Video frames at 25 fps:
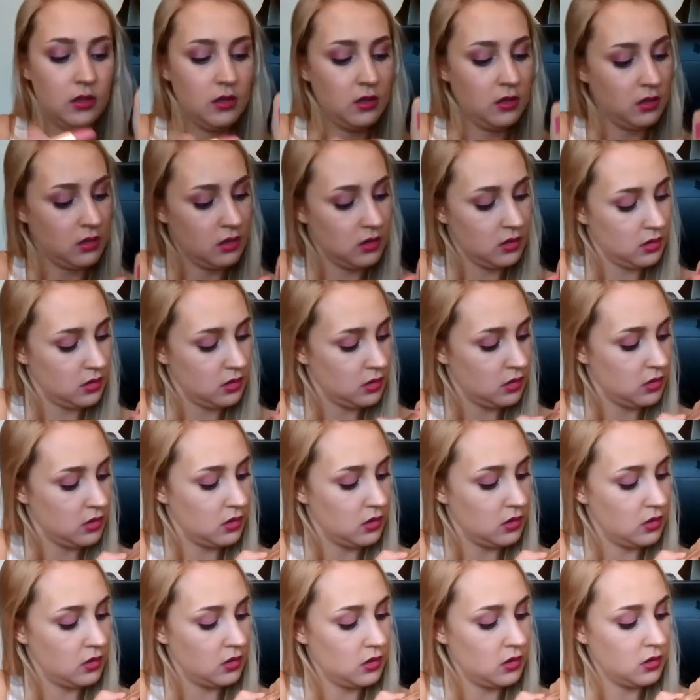
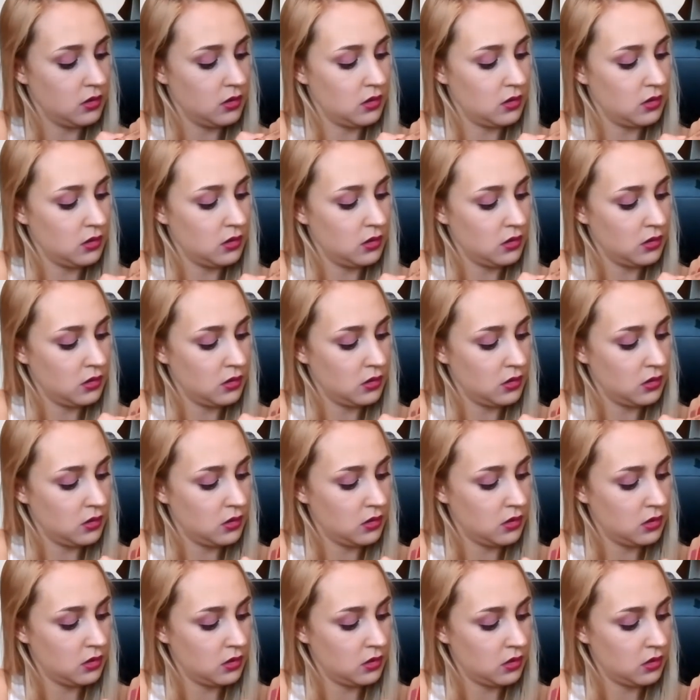Nobody speaks.